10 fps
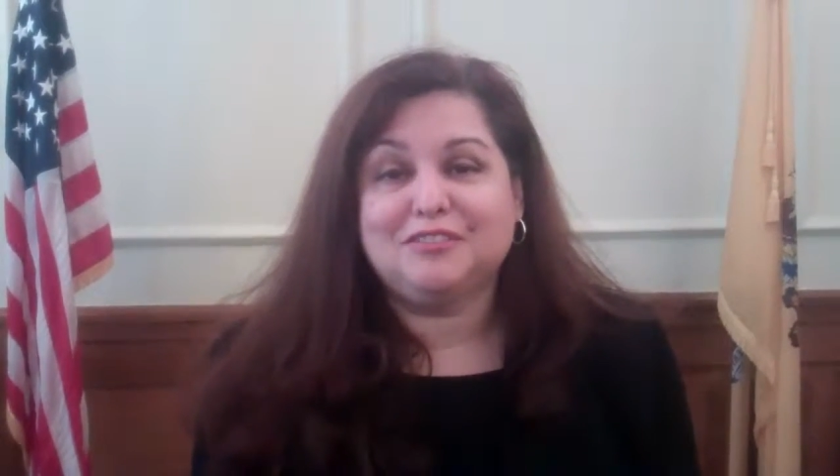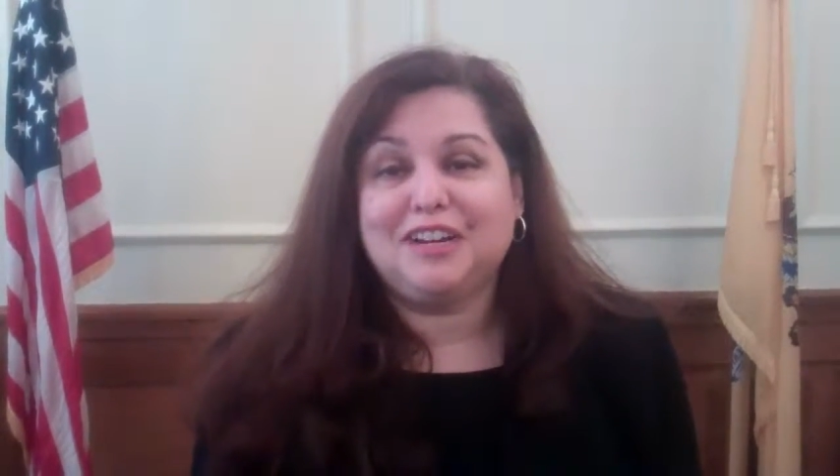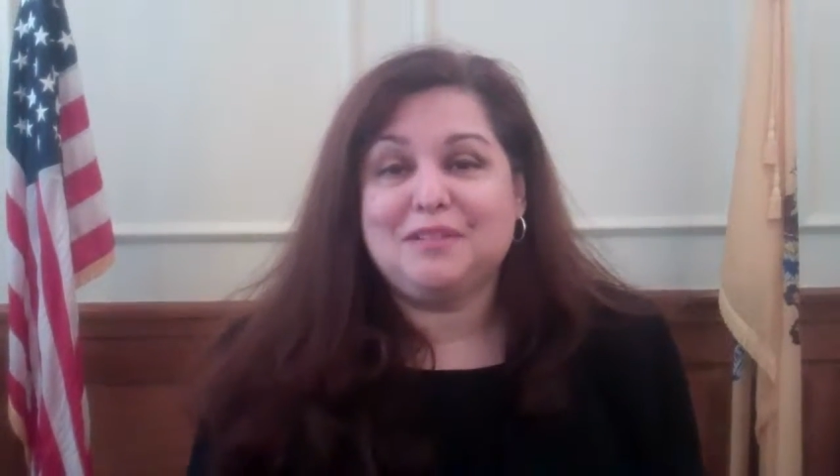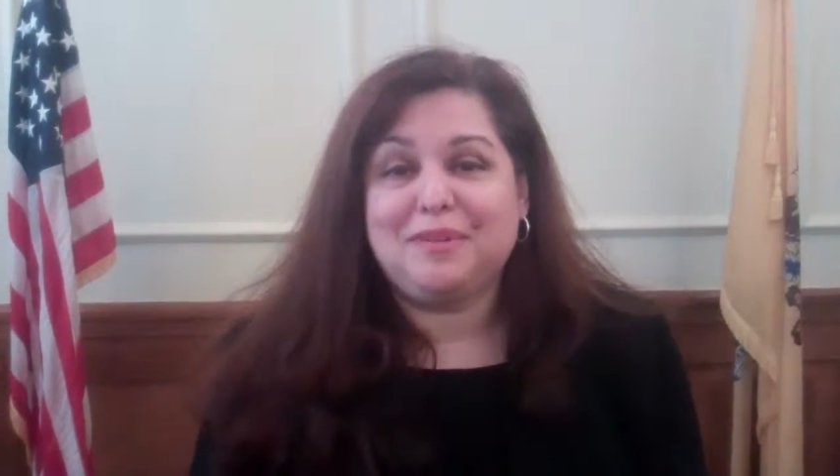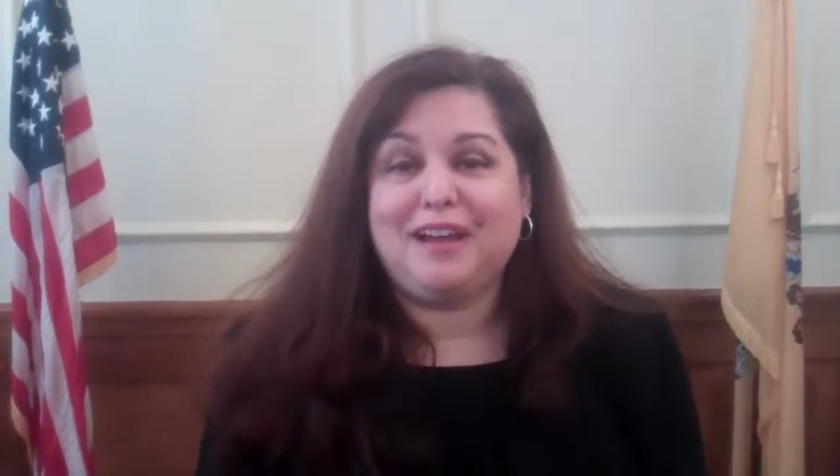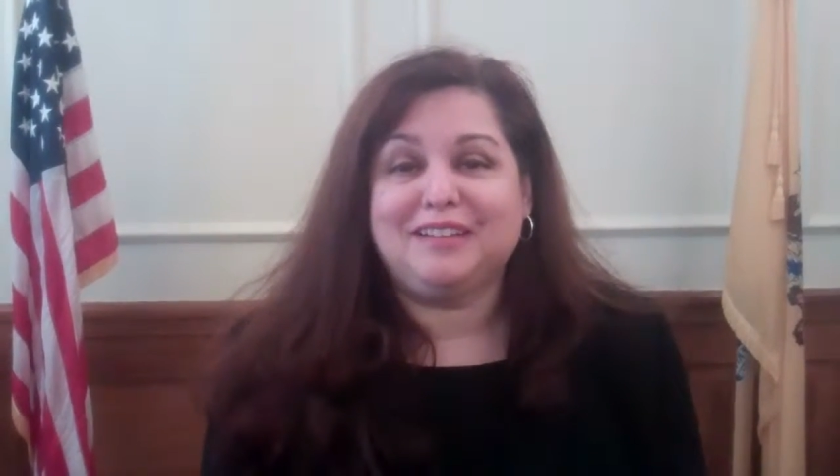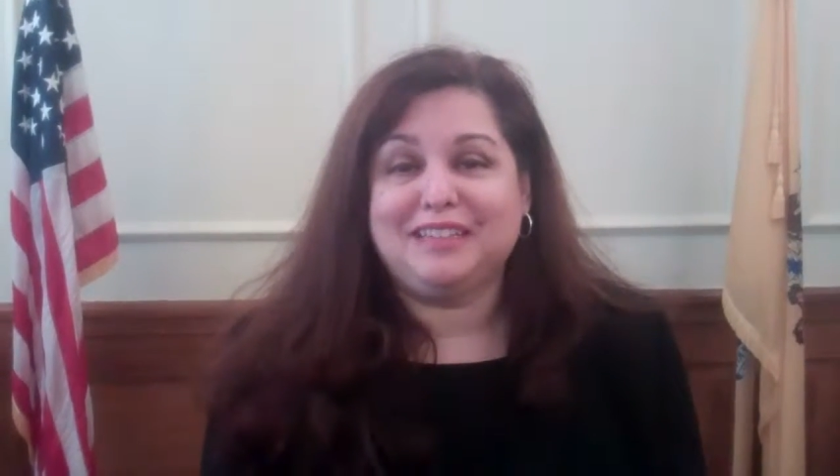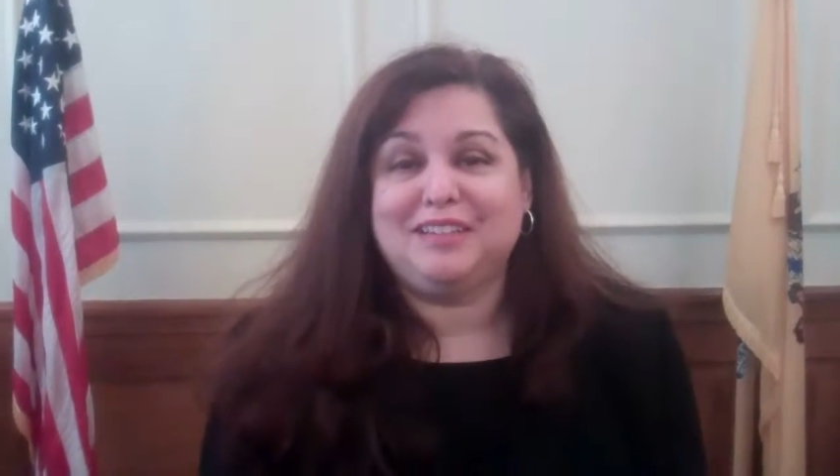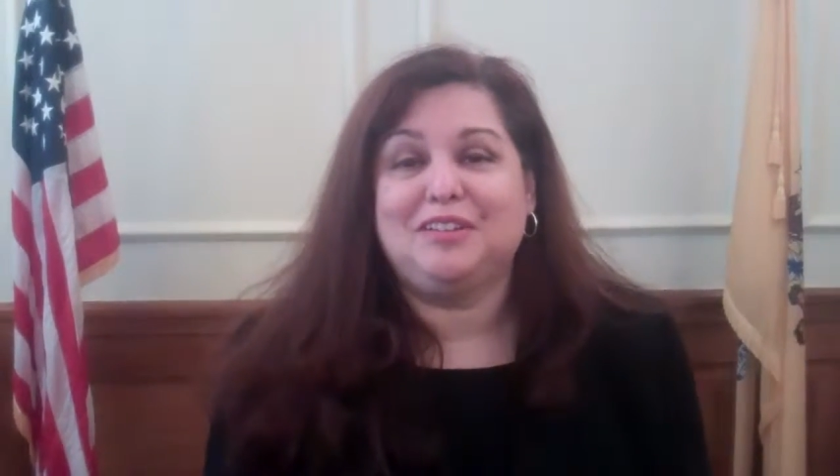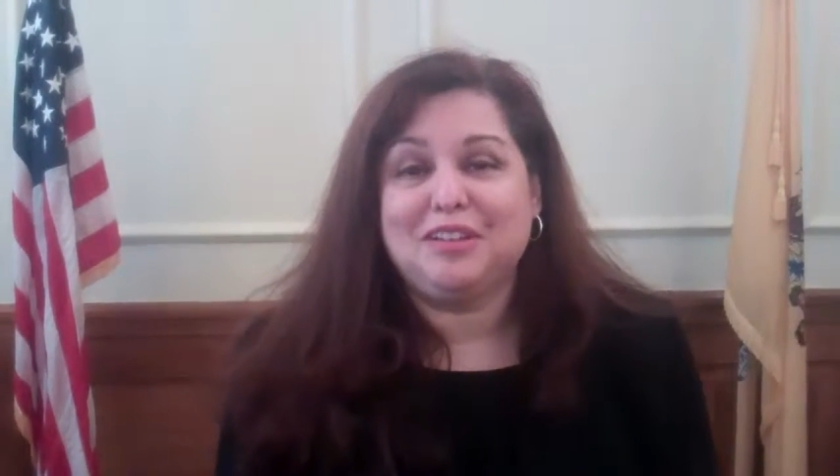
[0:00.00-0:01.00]
what's great about
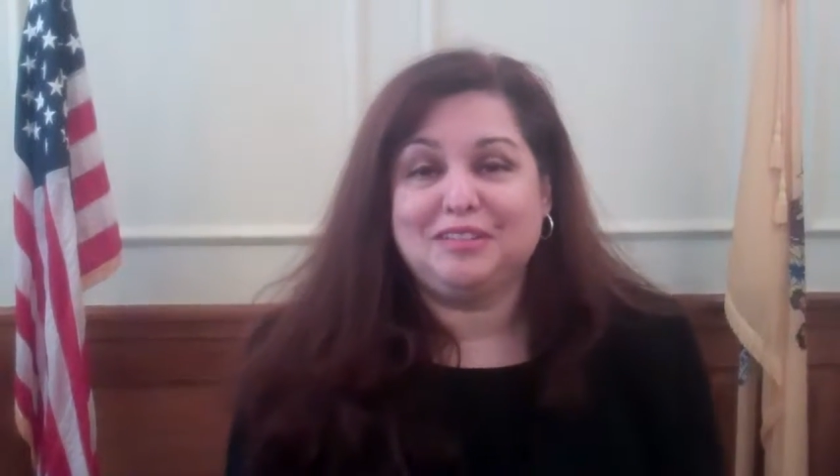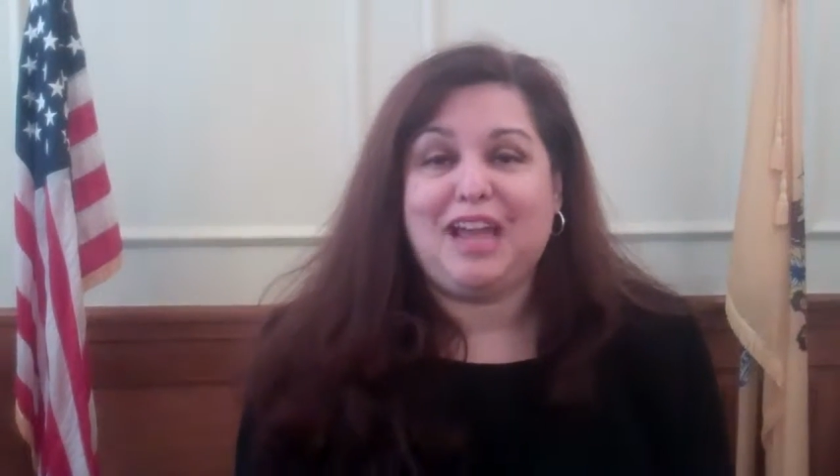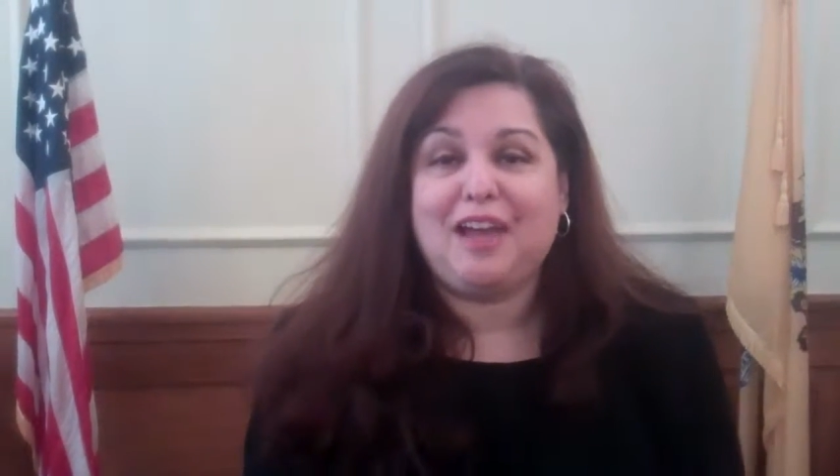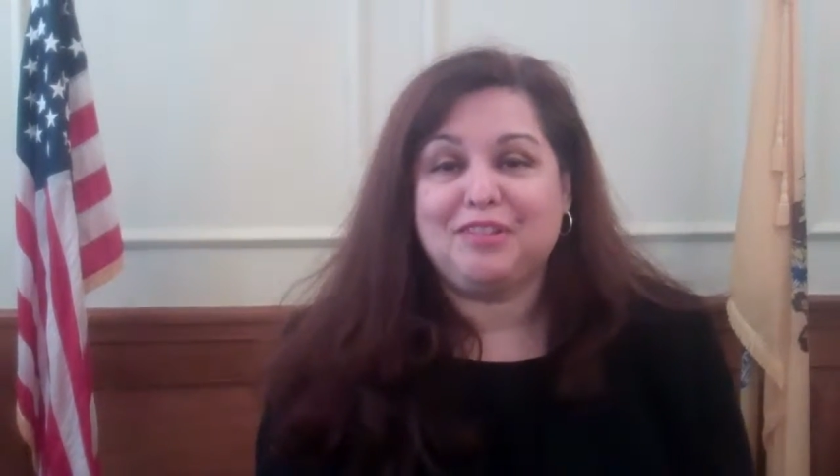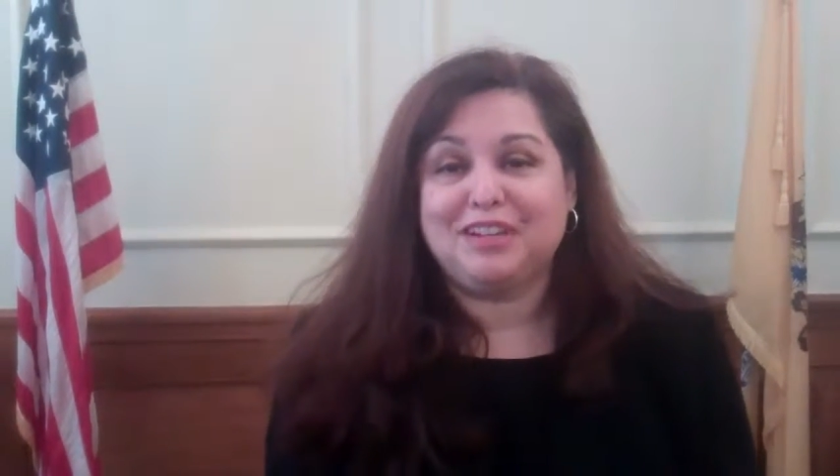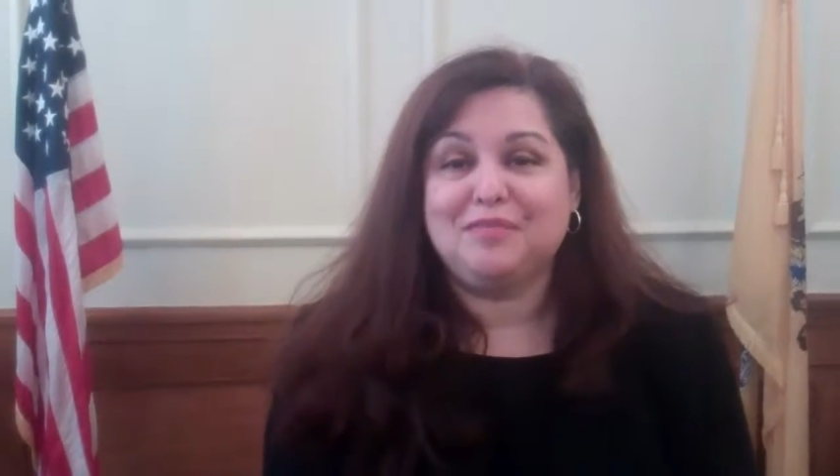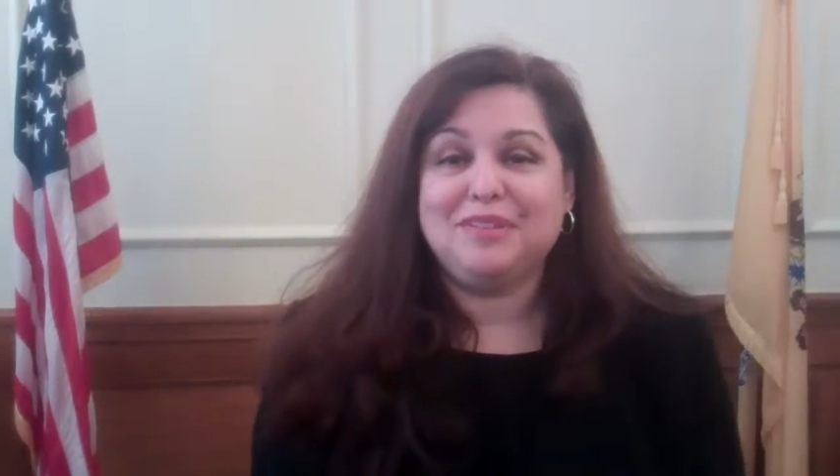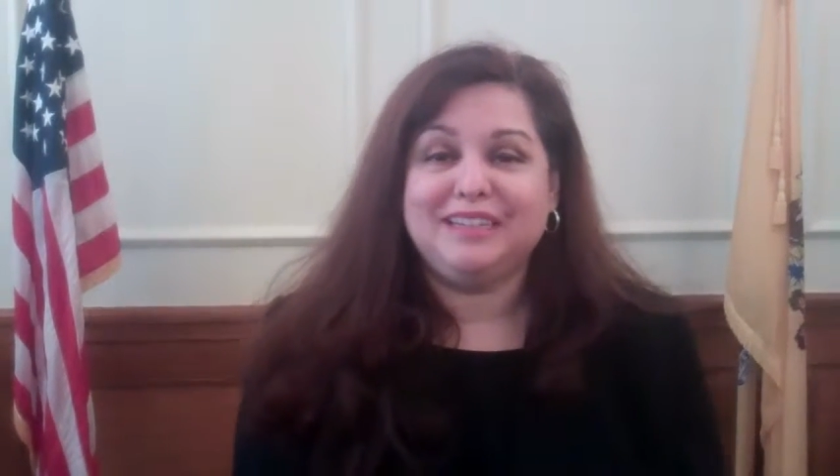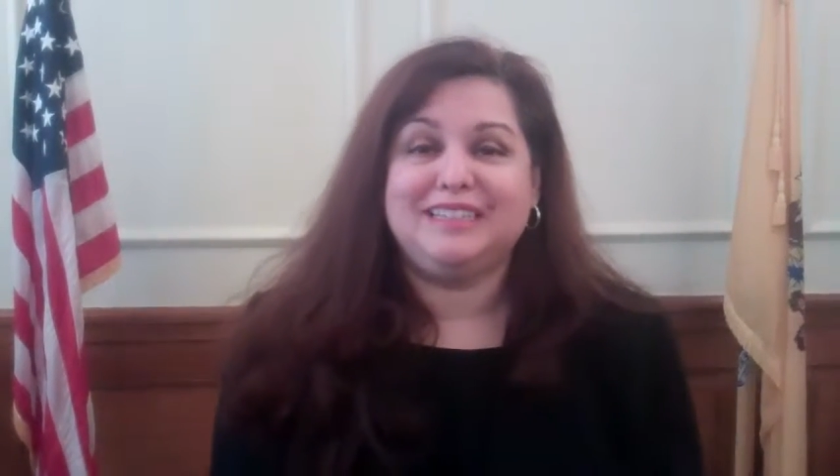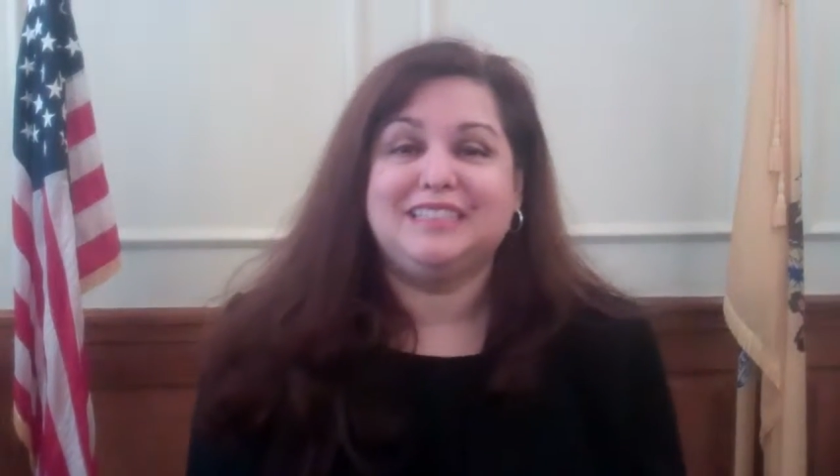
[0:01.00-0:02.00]
the, the, having
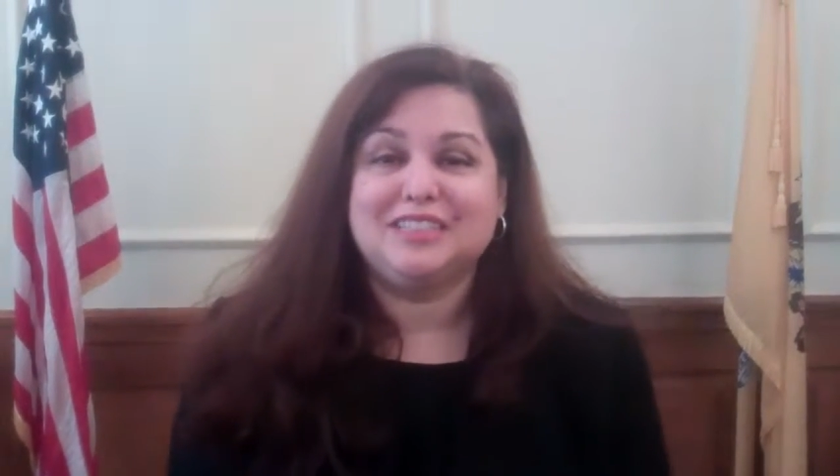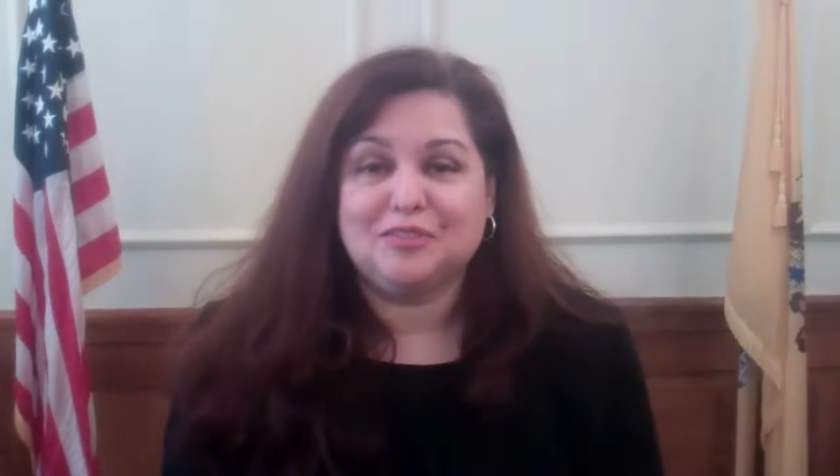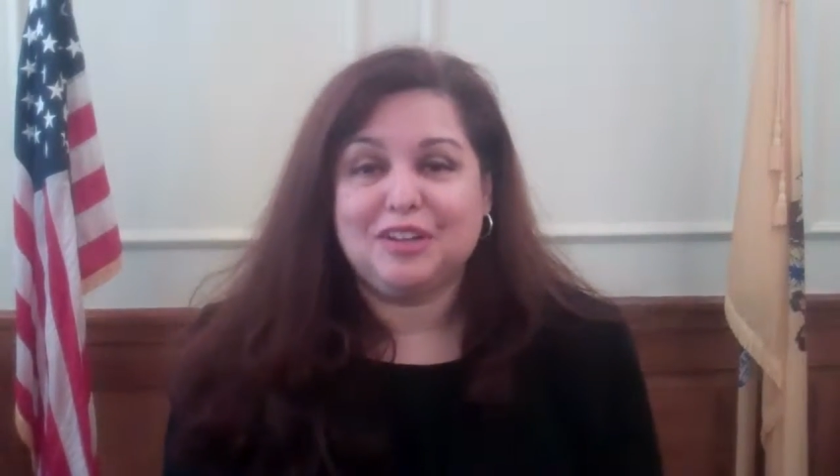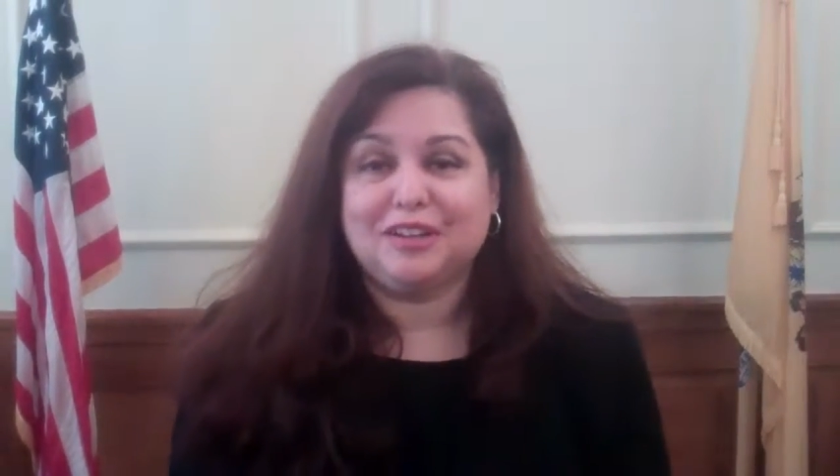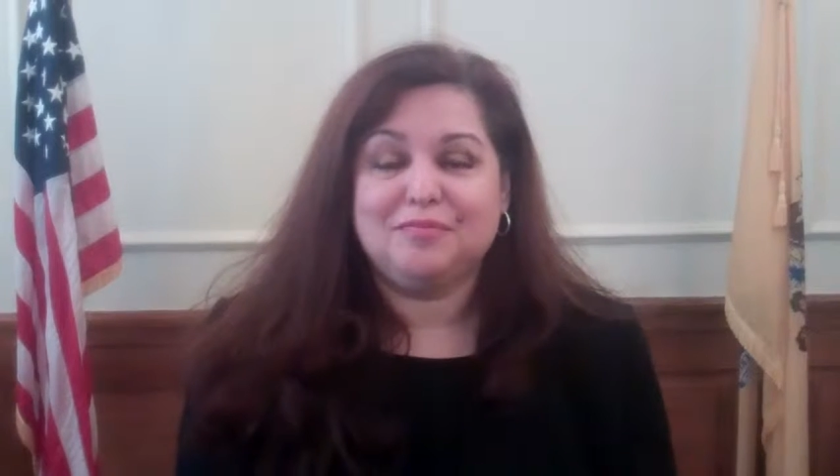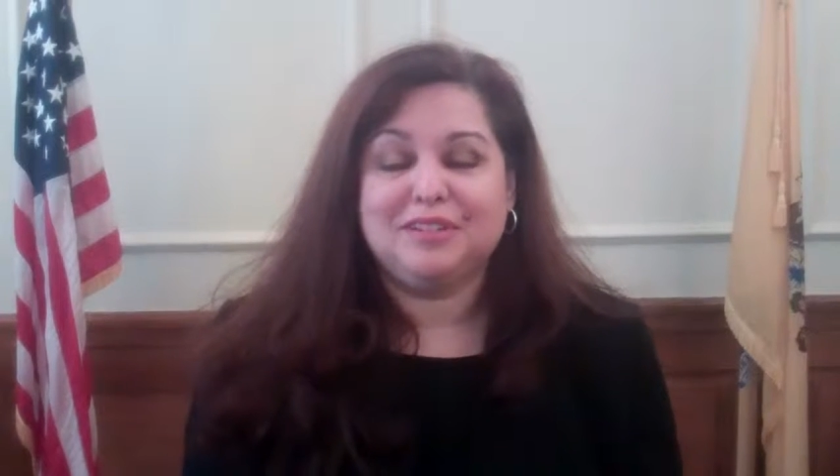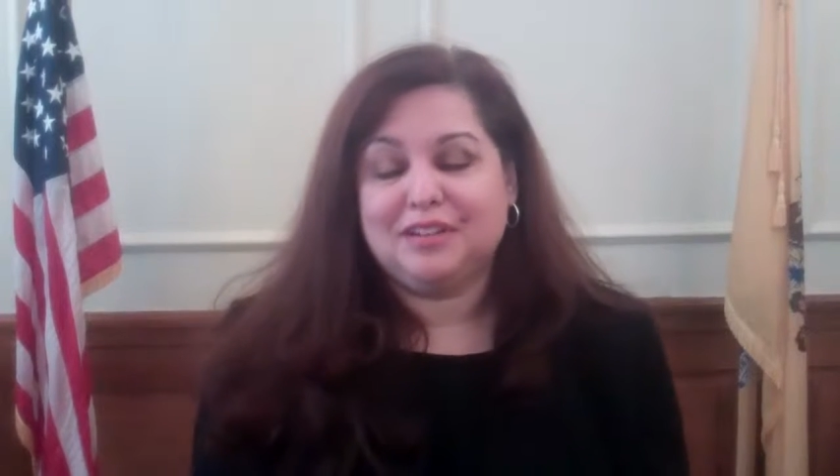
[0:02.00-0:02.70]
committees is um,